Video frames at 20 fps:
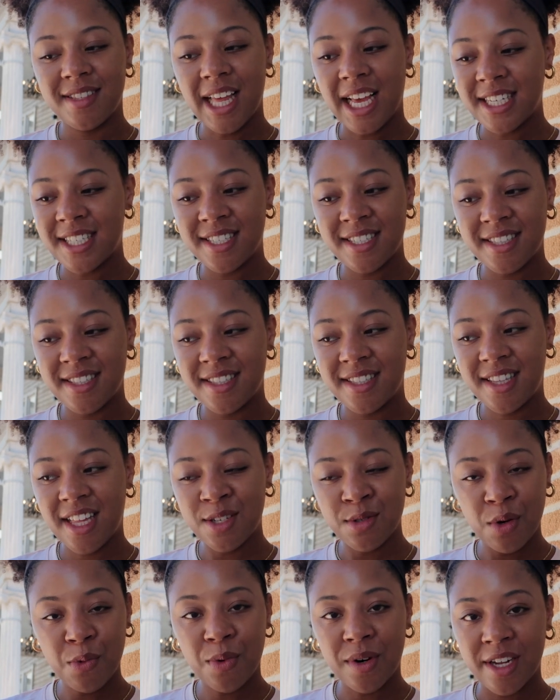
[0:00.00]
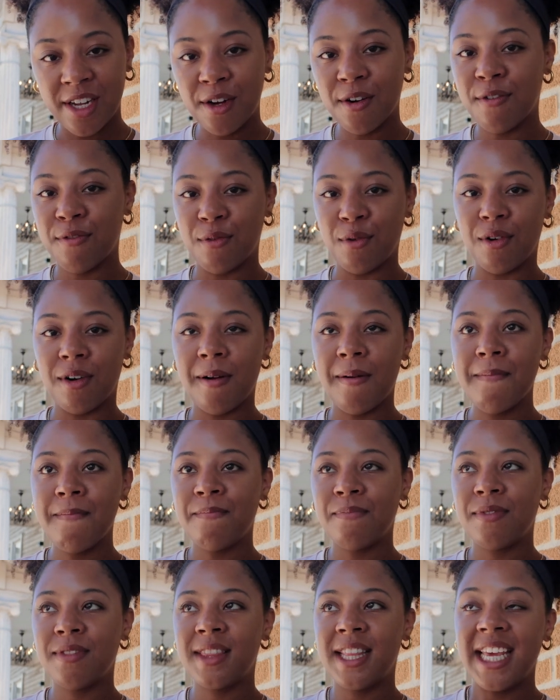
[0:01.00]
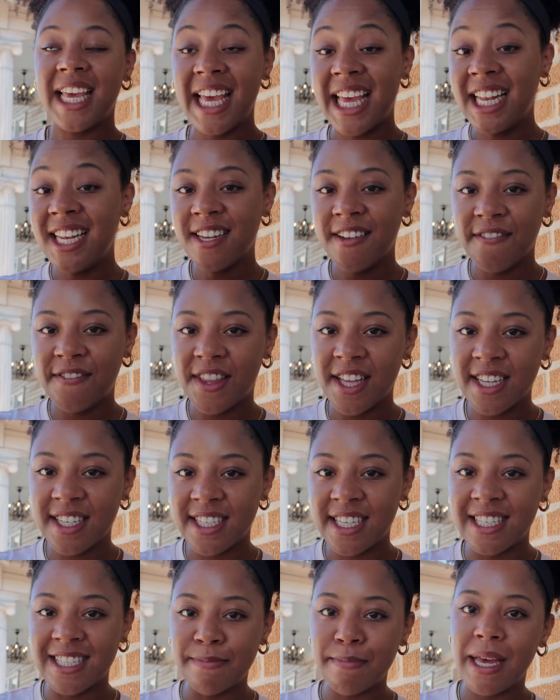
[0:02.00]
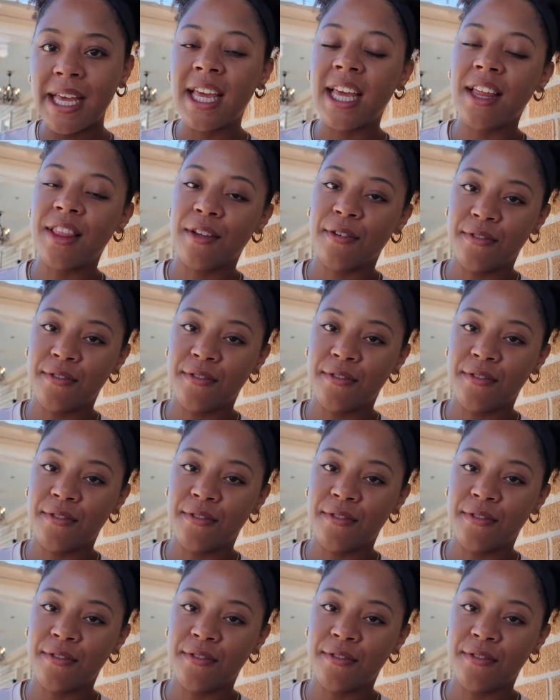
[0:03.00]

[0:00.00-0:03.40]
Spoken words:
That's what we're here for. The end of this is making